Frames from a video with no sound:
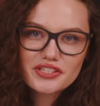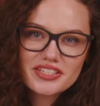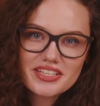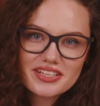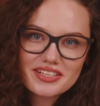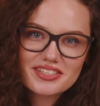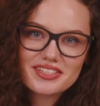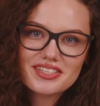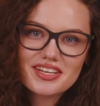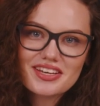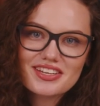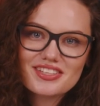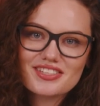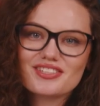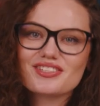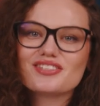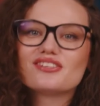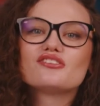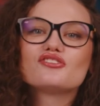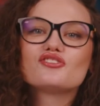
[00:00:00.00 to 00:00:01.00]

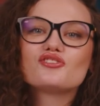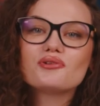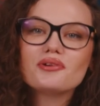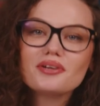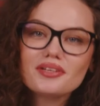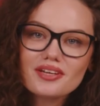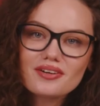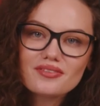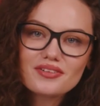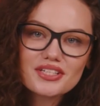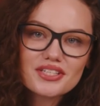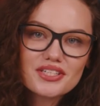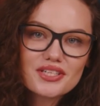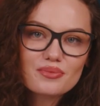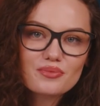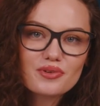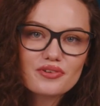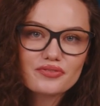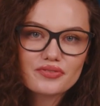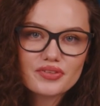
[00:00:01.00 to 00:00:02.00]
success? Join our
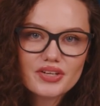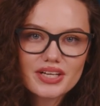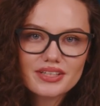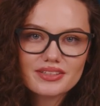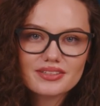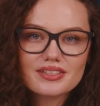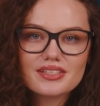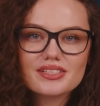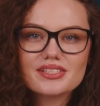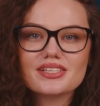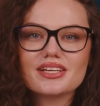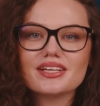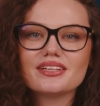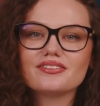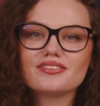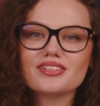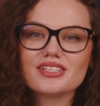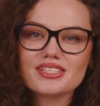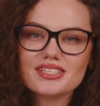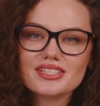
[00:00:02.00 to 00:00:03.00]
team of traders
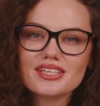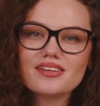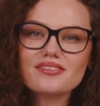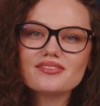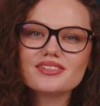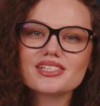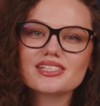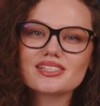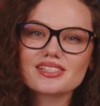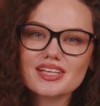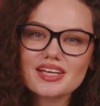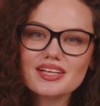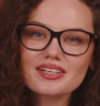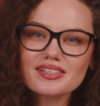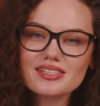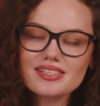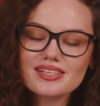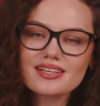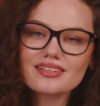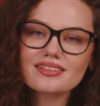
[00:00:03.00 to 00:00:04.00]
and receive
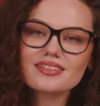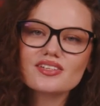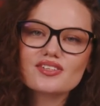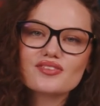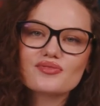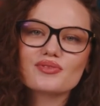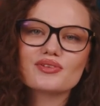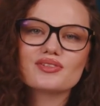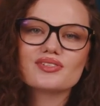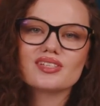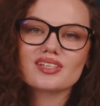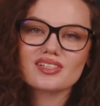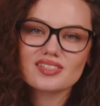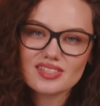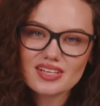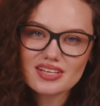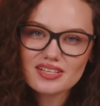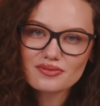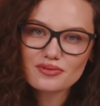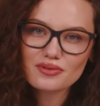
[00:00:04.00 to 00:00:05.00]
detailed signals for
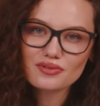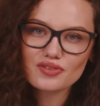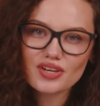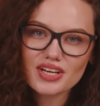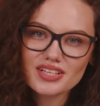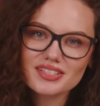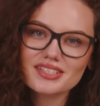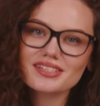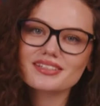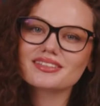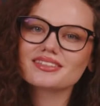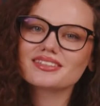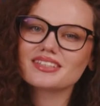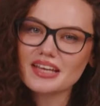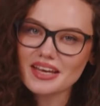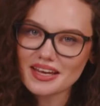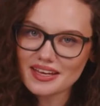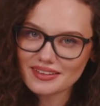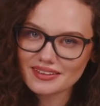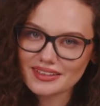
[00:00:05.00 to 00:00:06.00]
successful trading
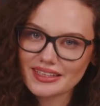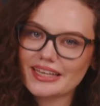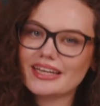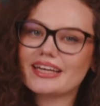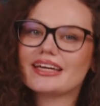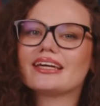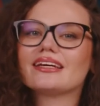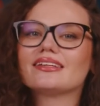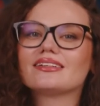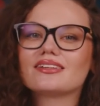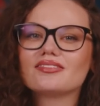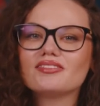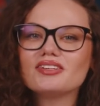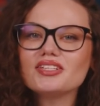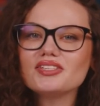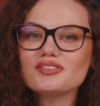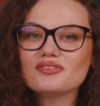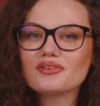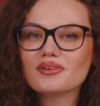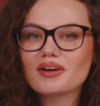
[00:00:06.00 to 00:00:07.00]
daily.
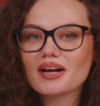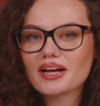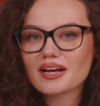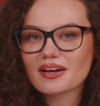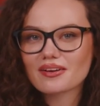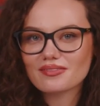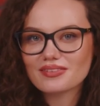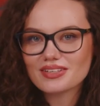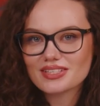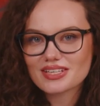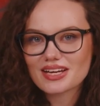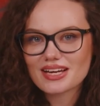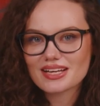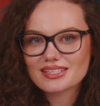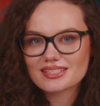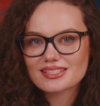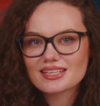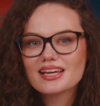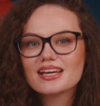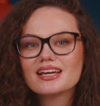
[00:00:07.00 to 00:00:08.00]
Increase your income with
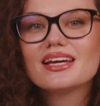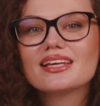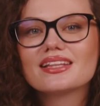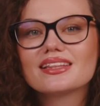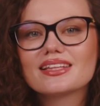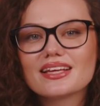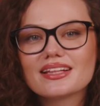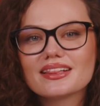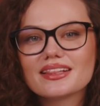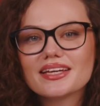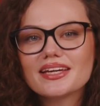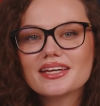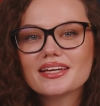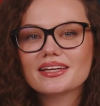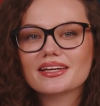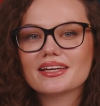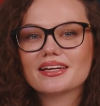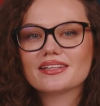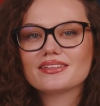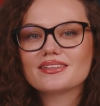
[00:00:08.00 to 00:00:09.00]
us. The
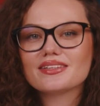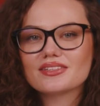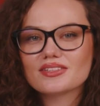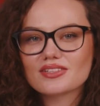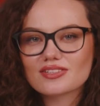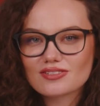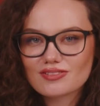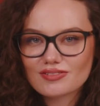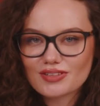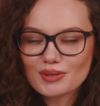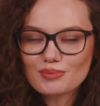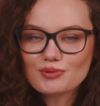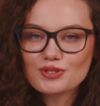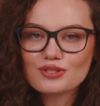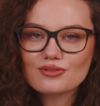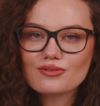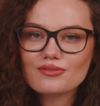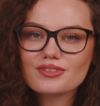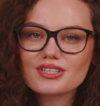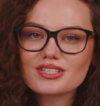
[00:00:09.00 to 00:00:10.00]
link in the
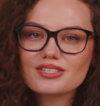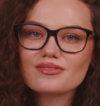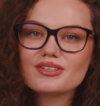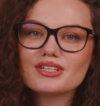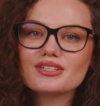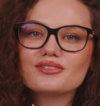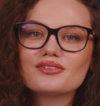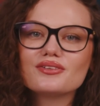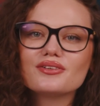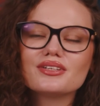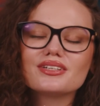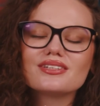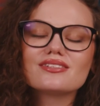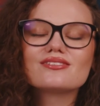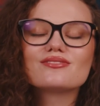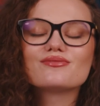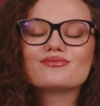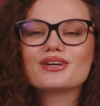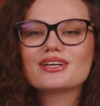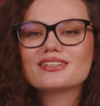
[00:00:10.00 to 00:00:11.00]
description of this video
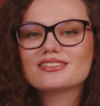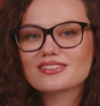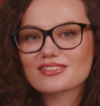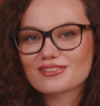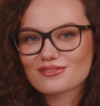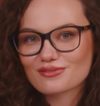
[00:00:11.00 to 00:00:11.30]
is waiting